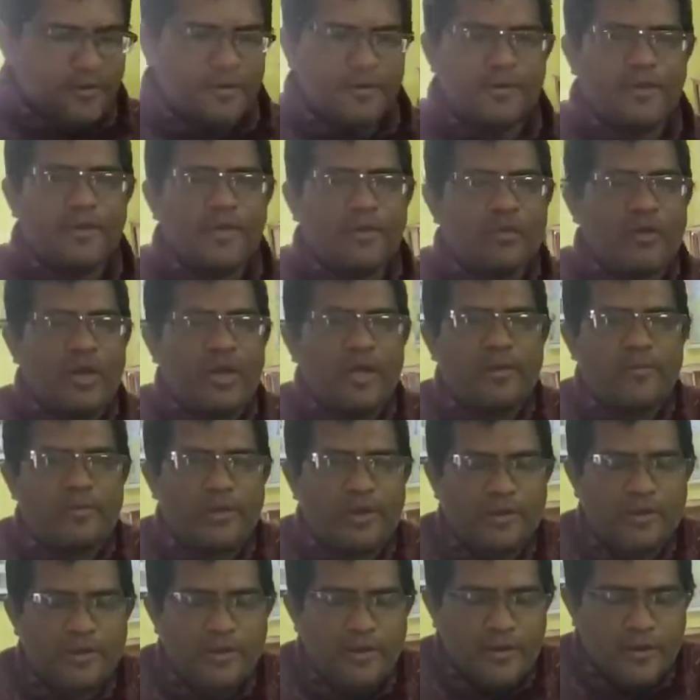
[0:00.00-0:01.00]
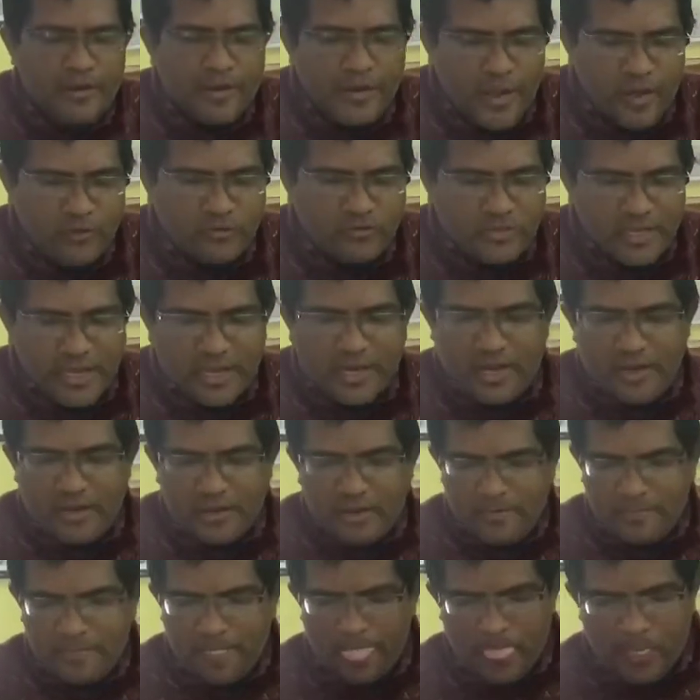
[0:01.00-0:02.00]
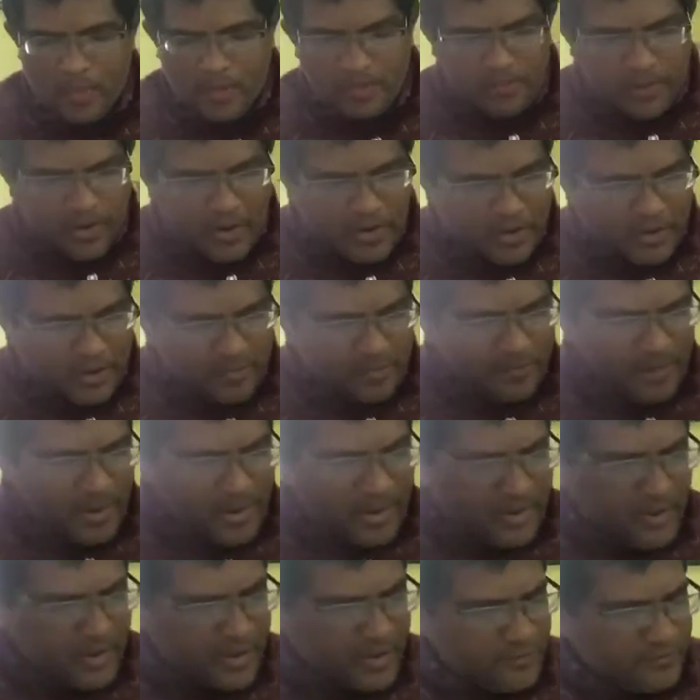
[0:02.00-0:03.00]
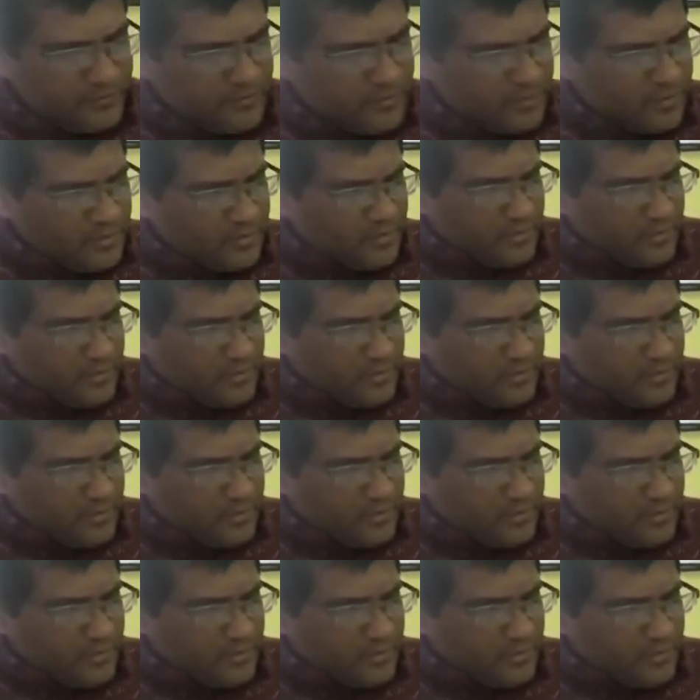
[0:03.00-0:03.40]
requirement. Now second important part is,